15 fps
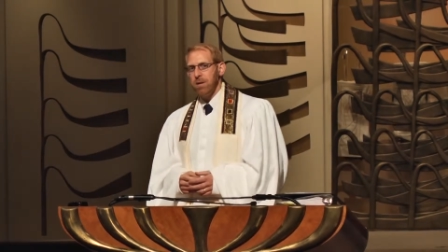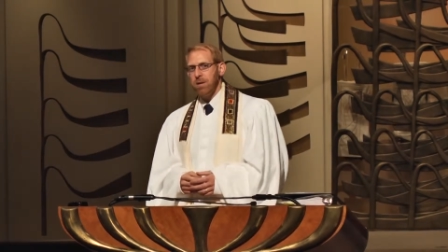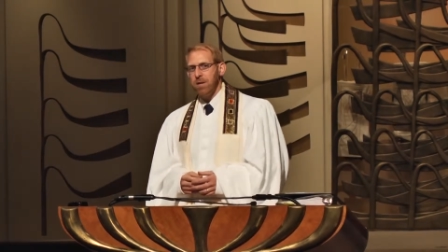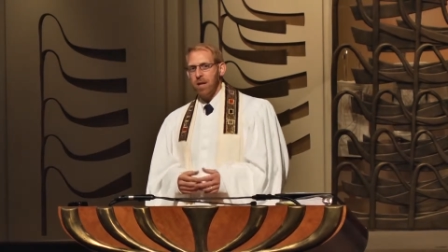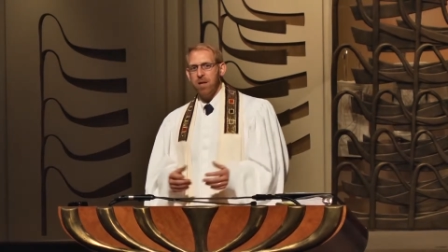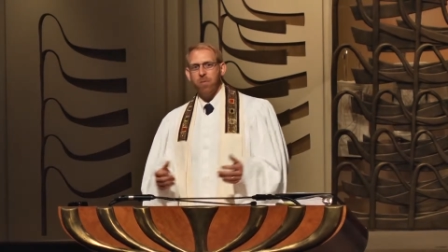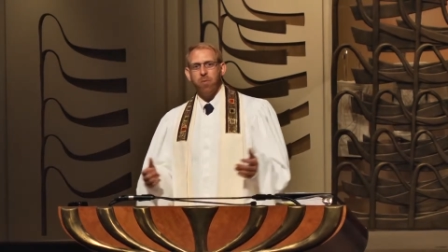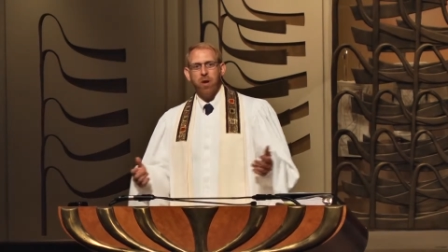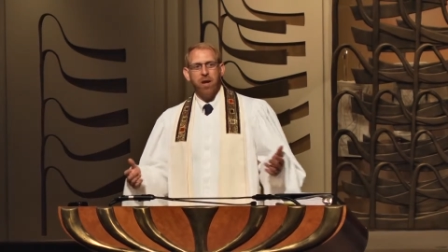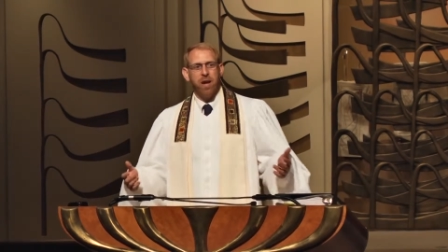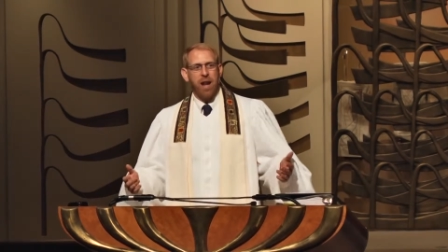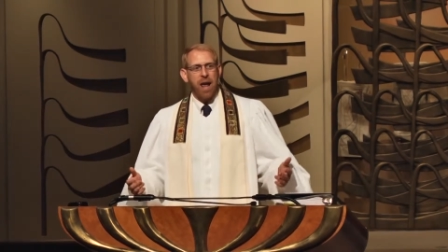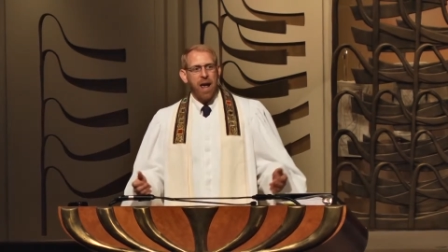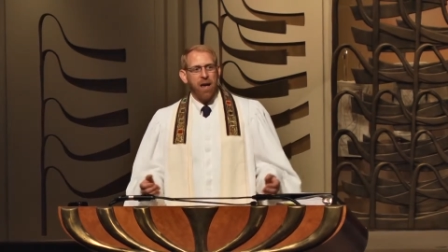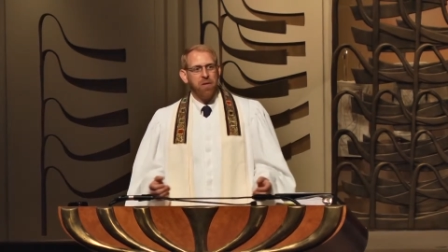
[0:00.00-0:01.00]

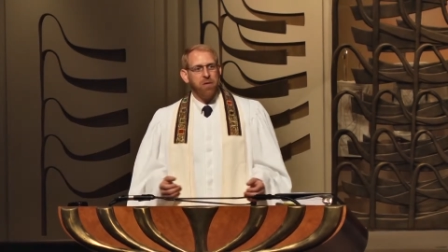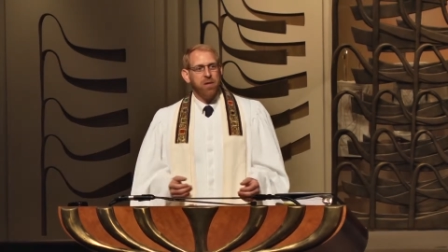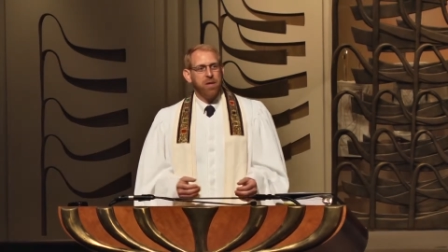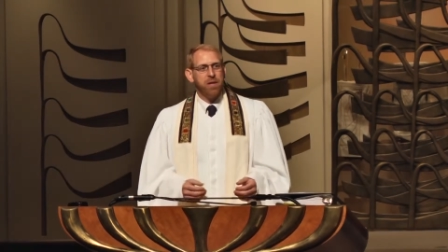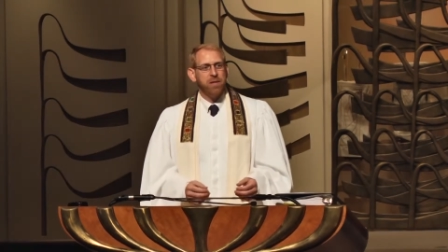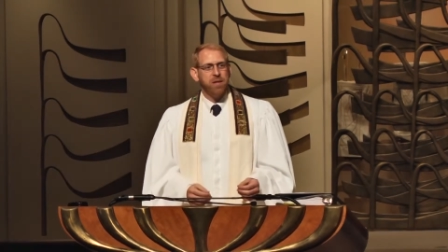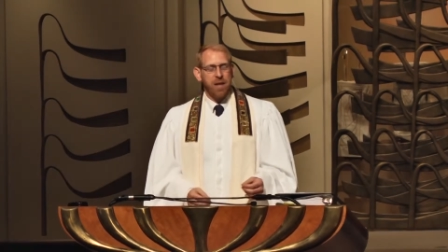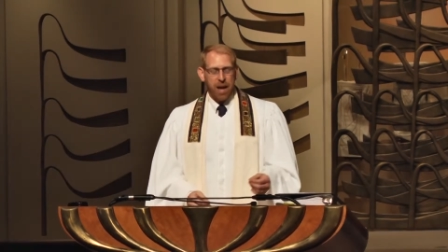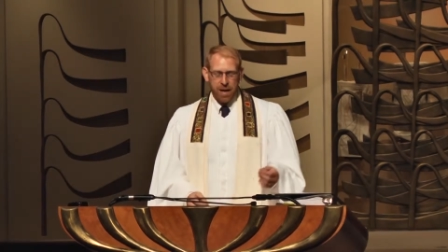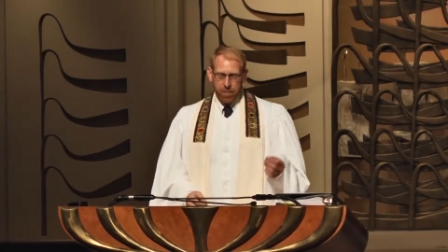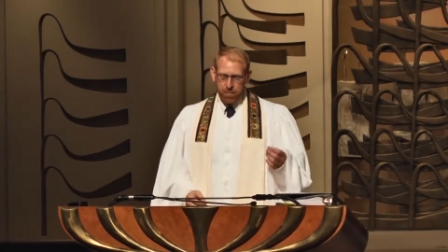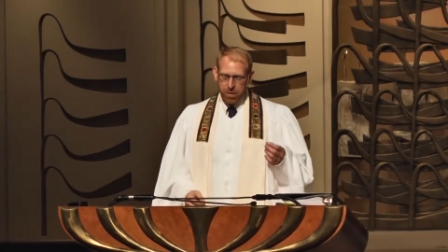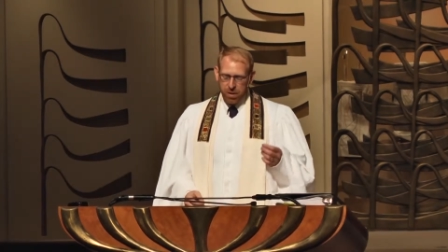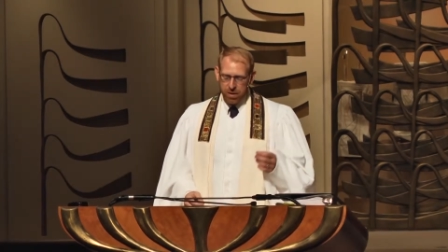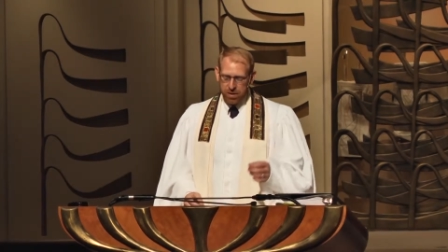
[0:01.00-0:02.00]
celebrated athletes,
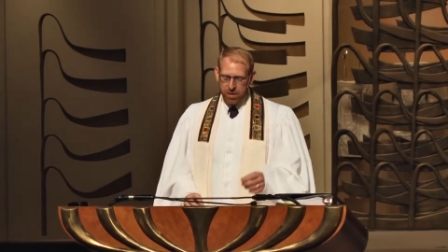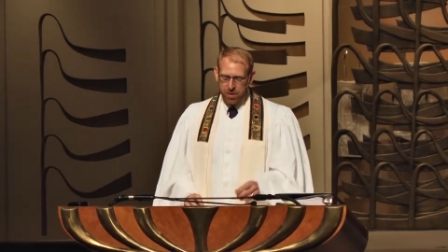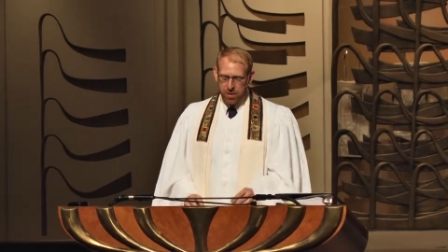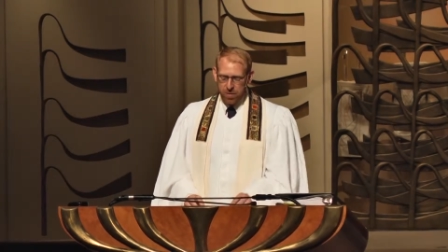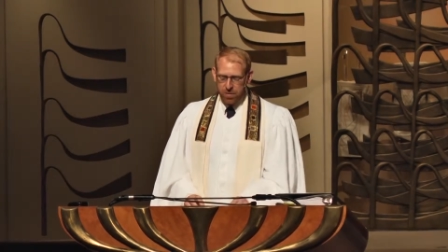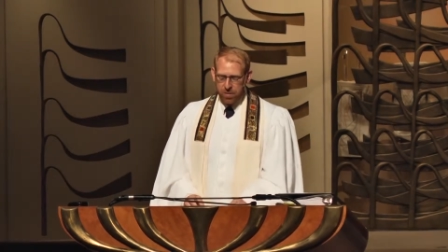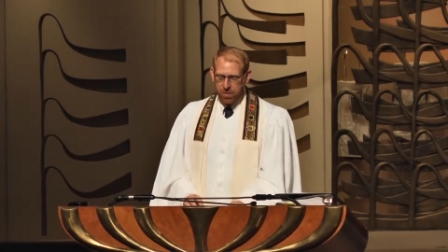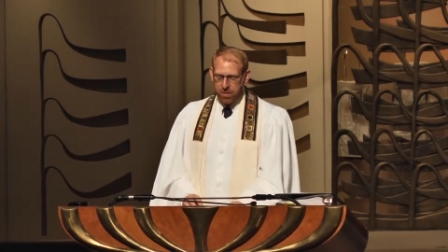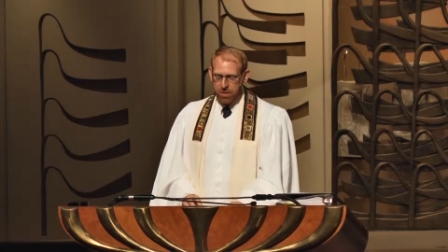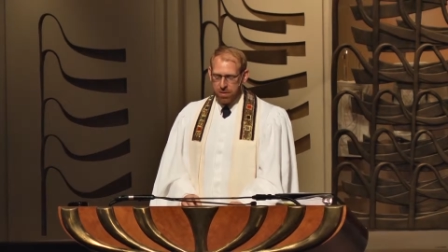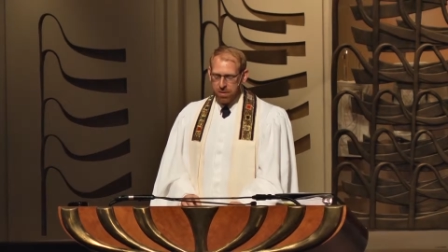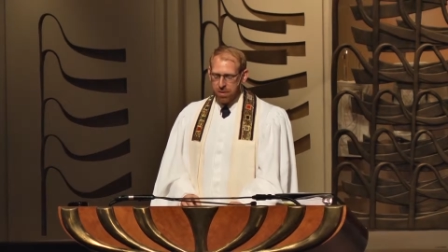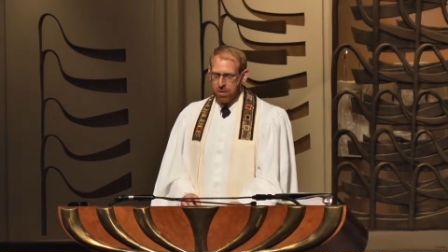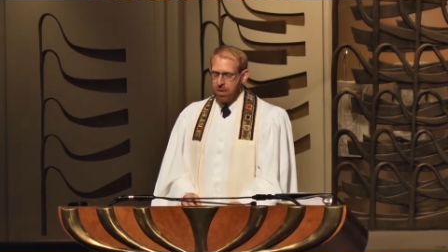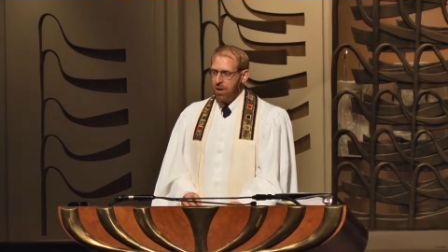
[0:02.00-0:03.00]
A plus
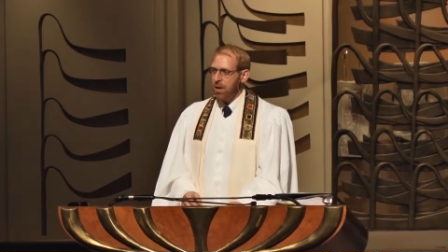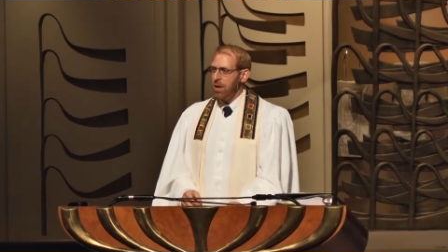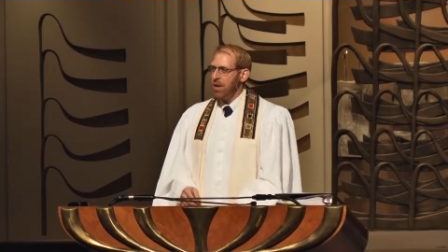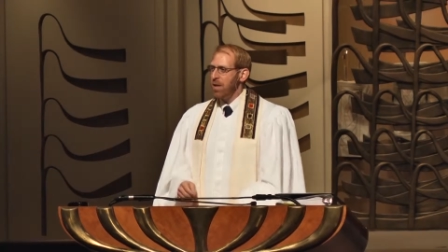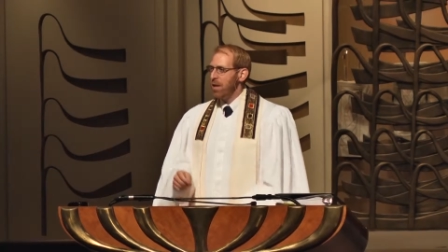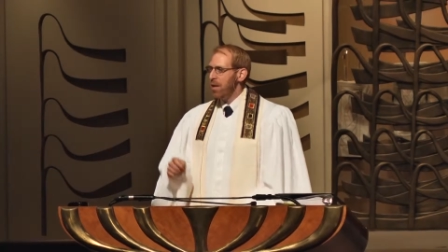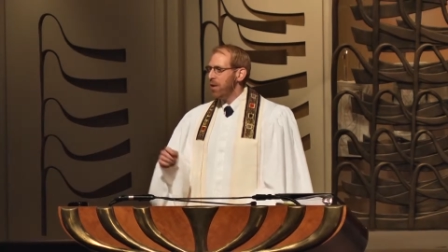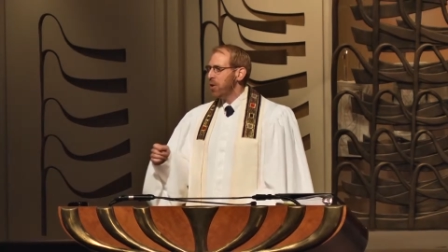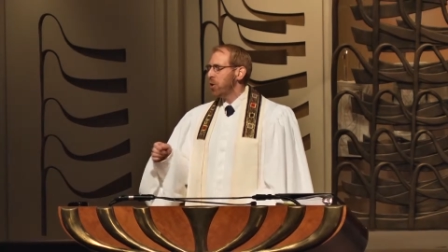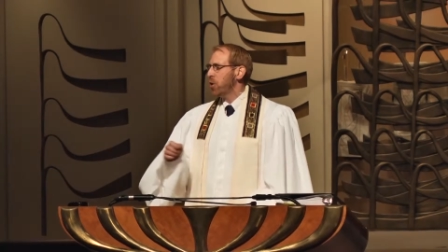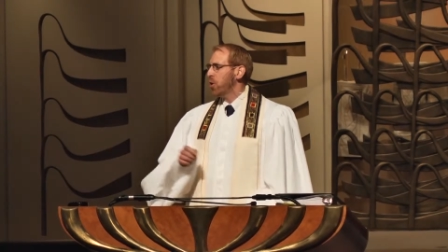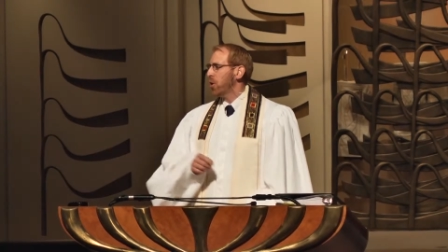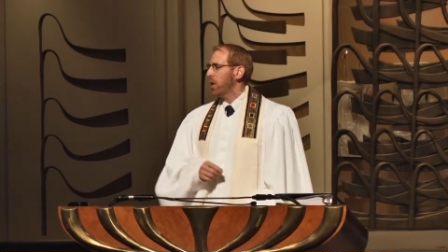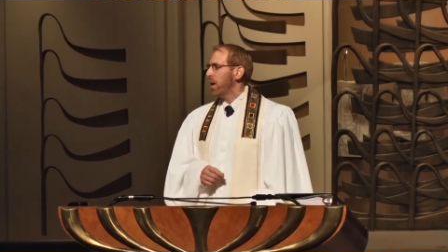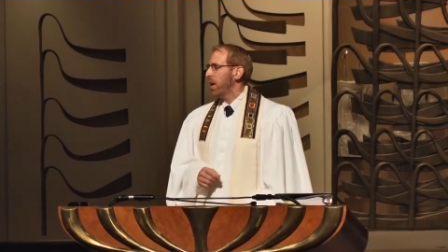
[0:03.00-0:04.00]
students,
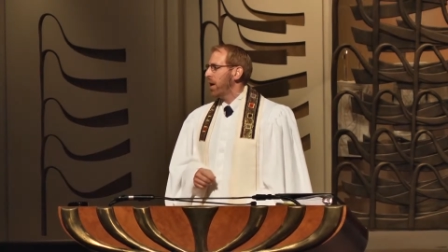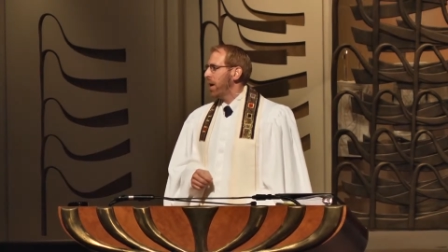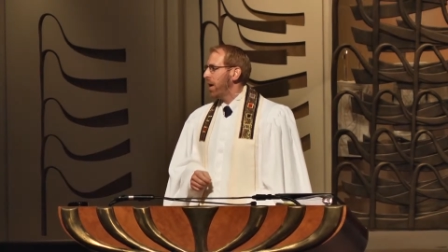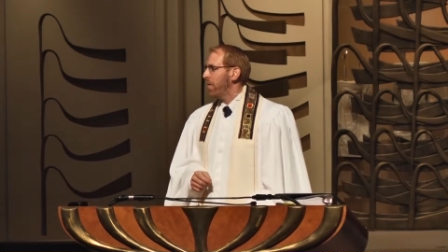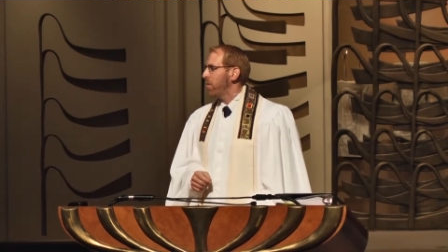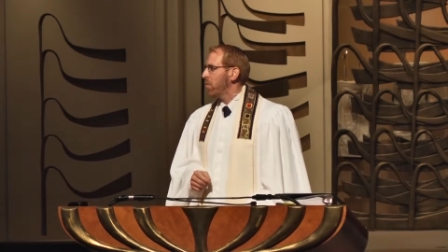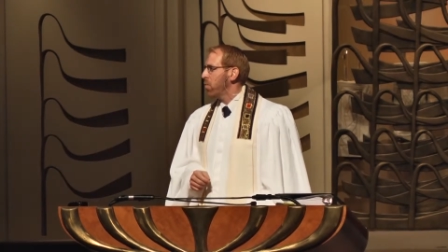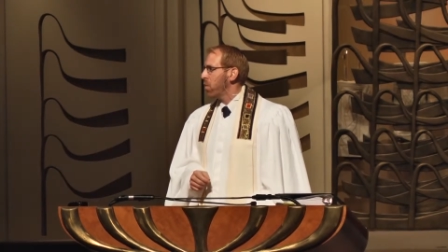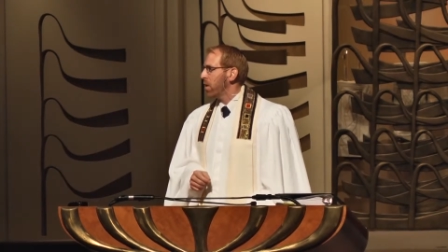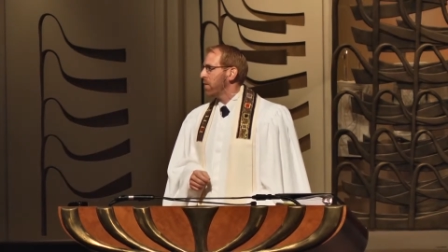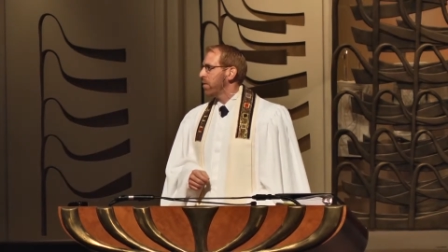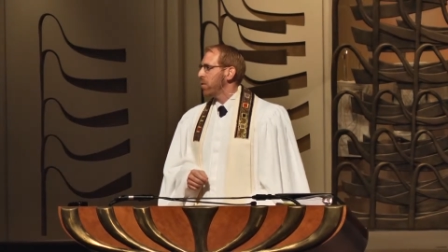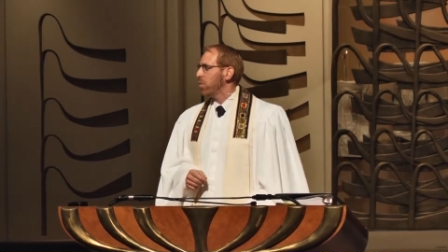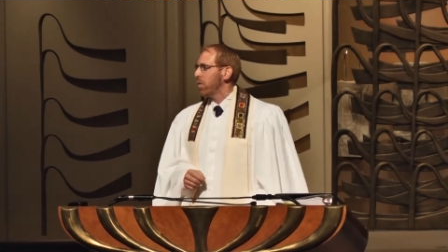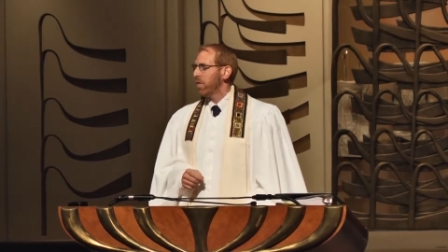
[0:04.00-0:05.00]
each and every one
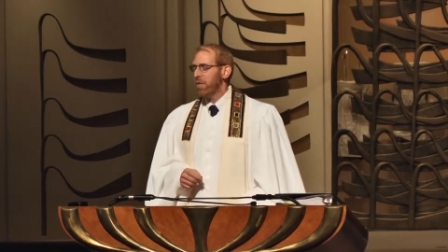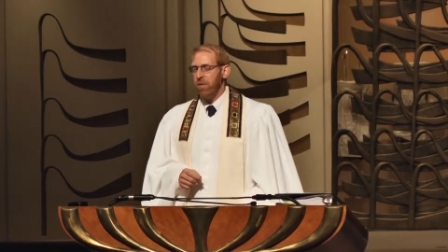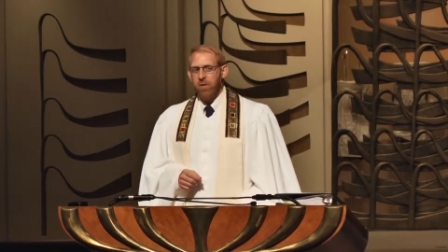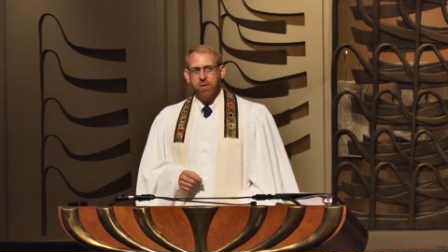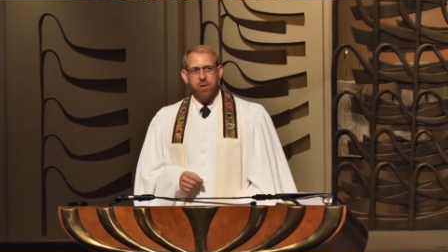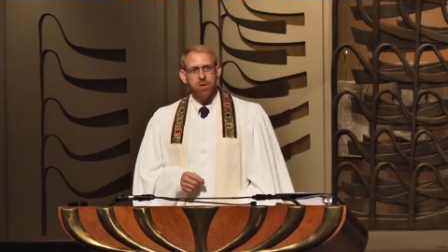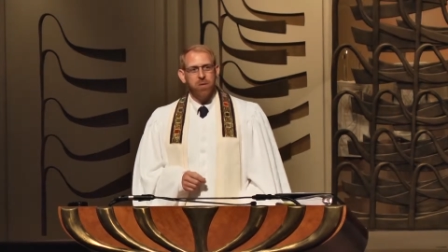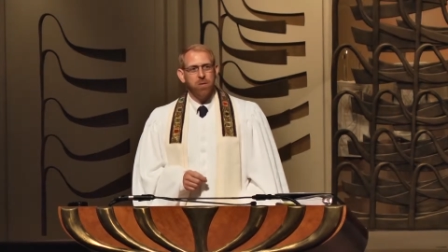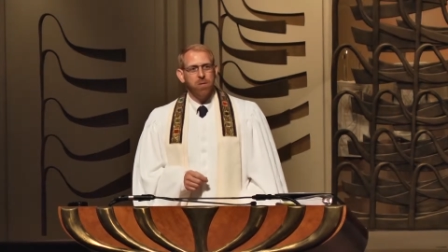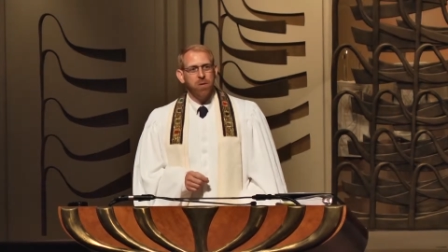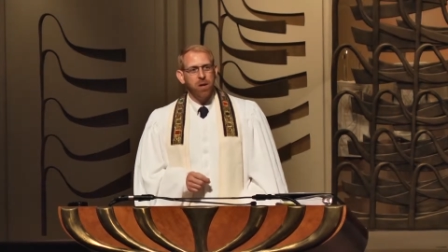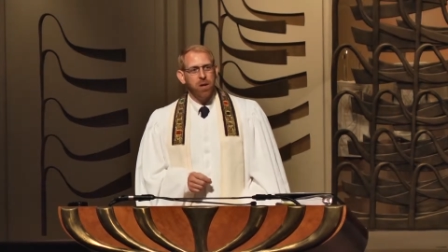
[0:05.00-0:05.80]
of you referred to